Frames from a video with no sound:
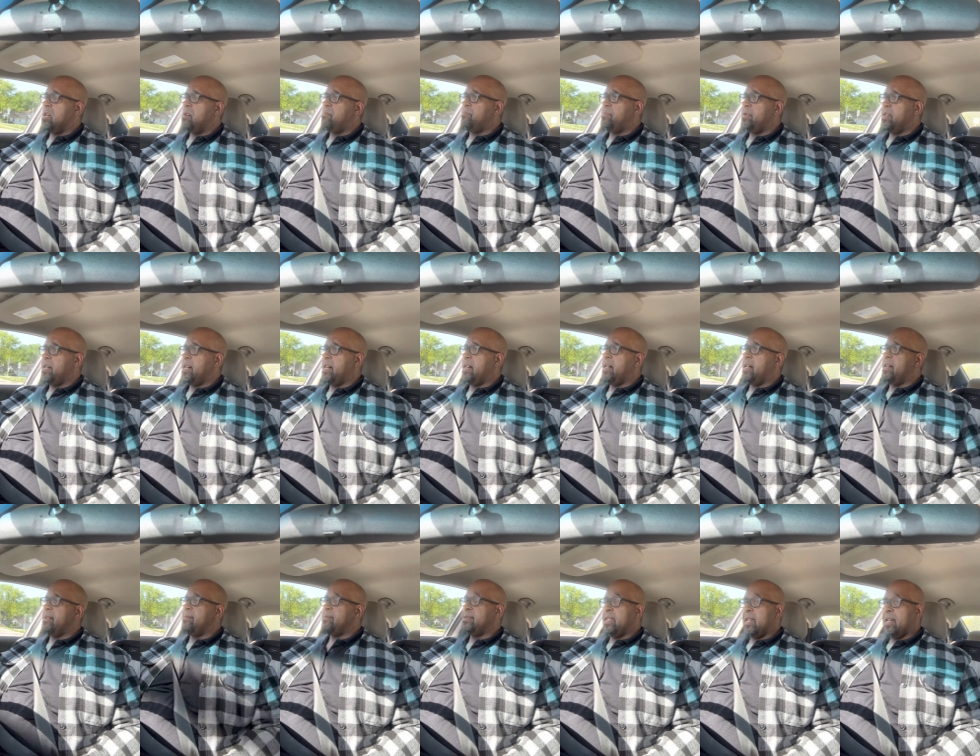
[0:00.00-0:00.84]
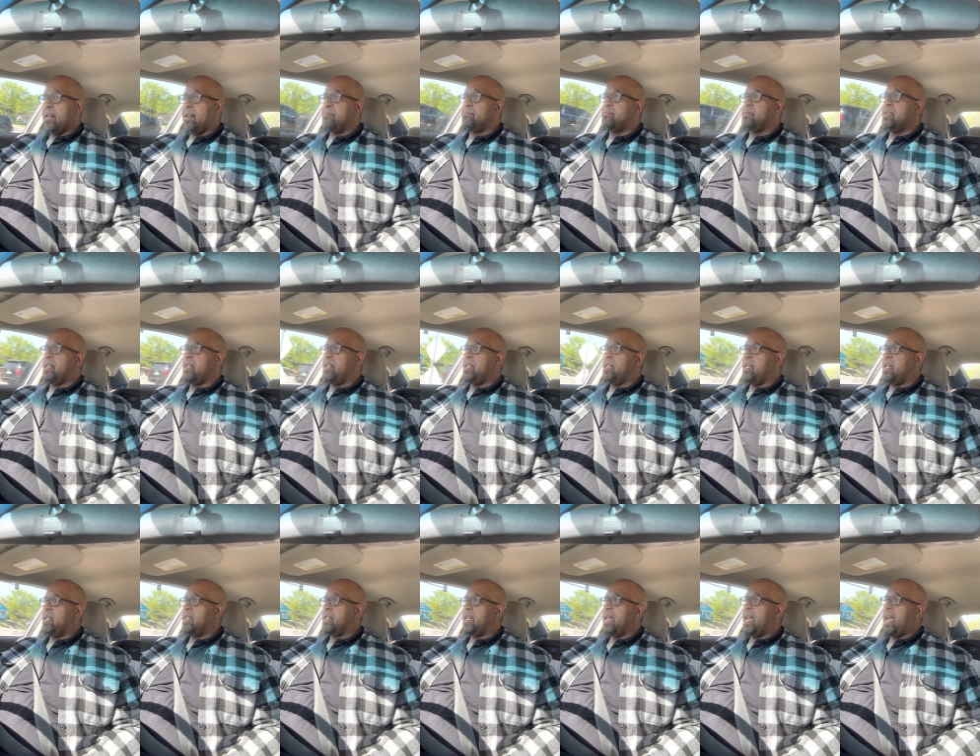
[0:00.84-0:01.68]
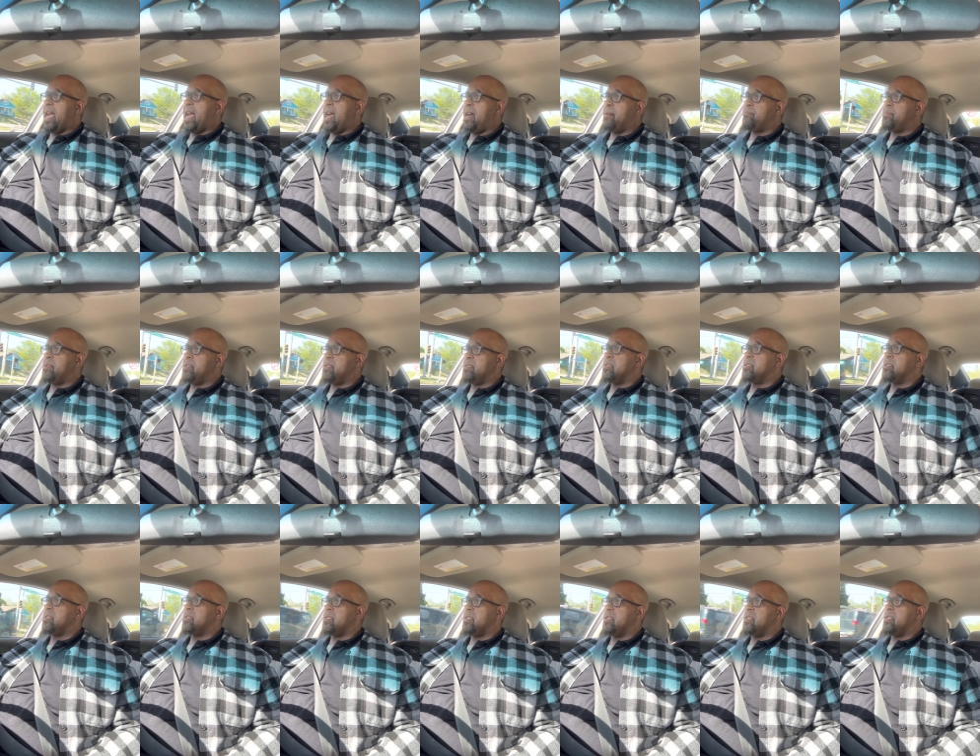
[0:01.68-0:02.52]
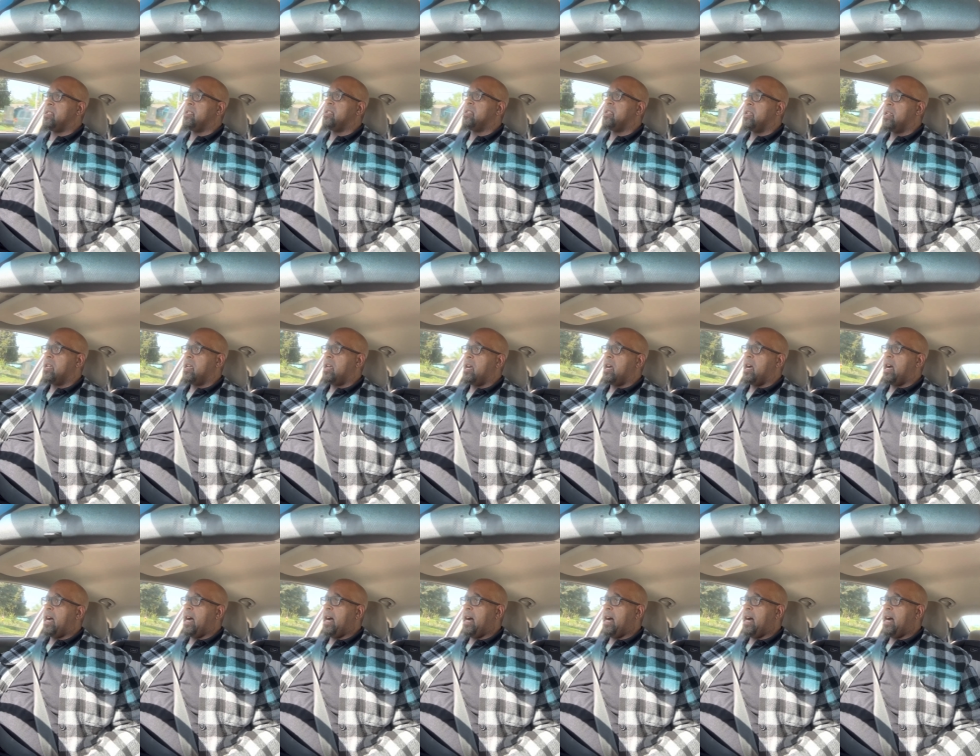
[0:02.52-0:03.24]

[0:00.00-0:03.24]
But yep, it, it can happen.